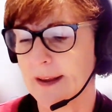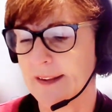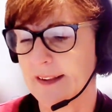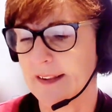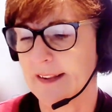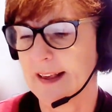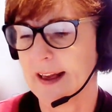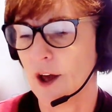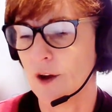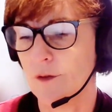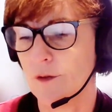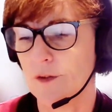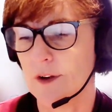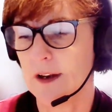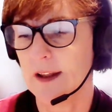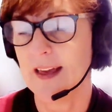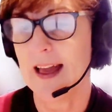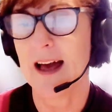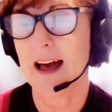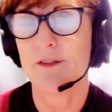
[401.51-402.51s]
As I say,
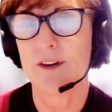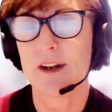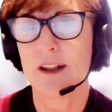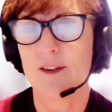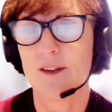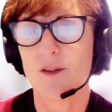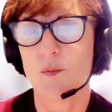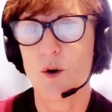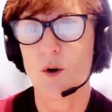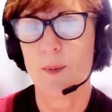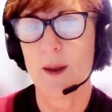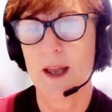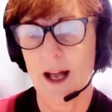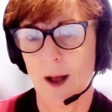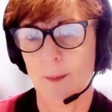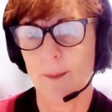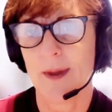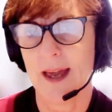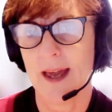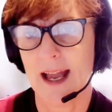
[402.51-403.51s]
hopefully the evidence will be
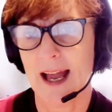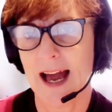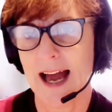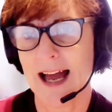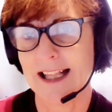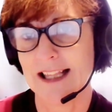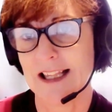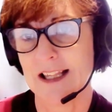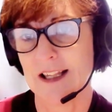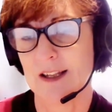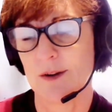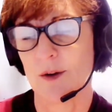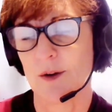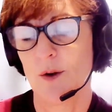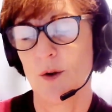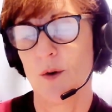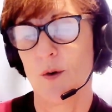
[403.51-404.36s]
coming, and